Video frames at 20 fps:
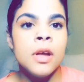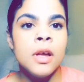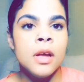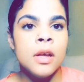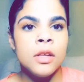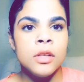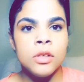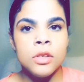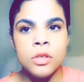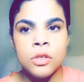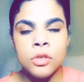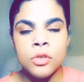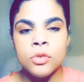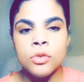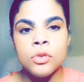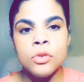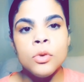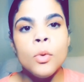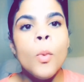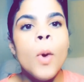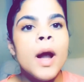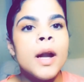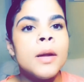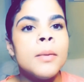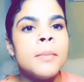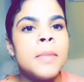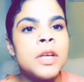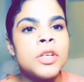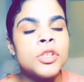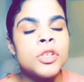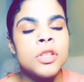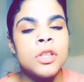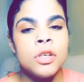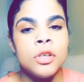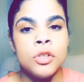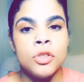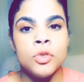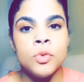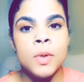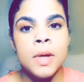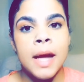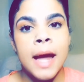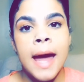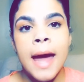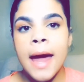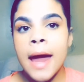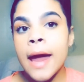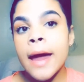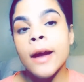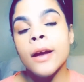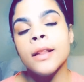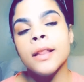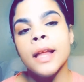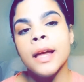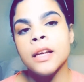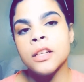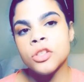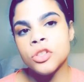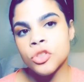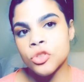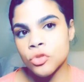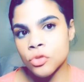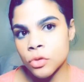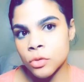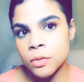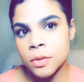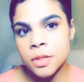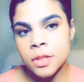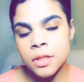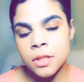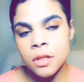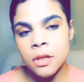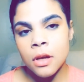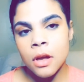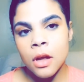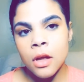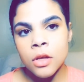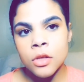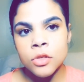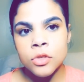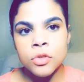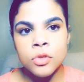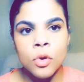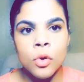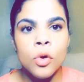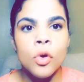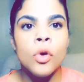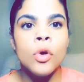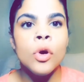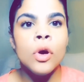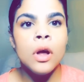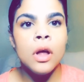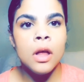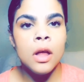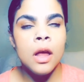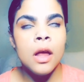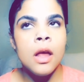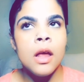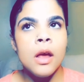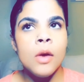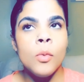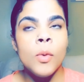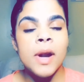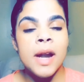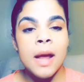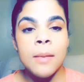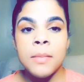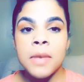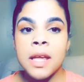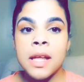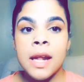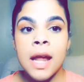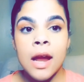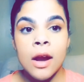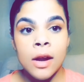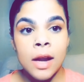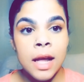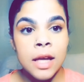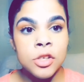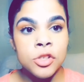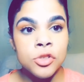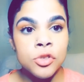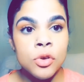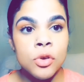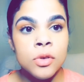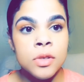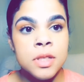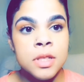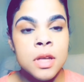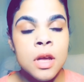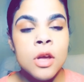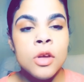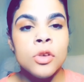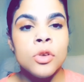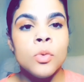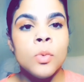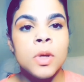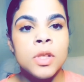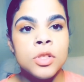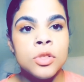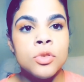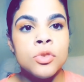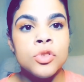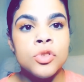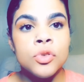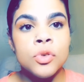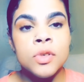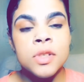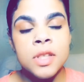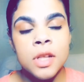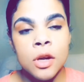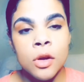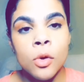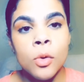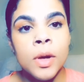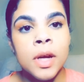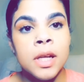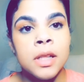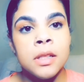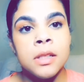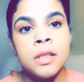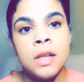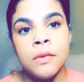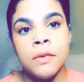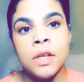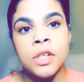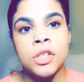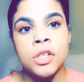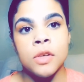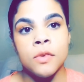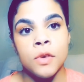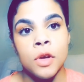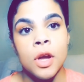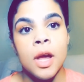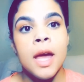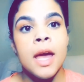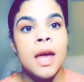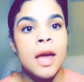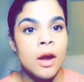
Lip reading: You want to make sure that you're doing hair-like strokes. So when I mean hair-like strokes, you want to do strokes that are going in the direction of your hair,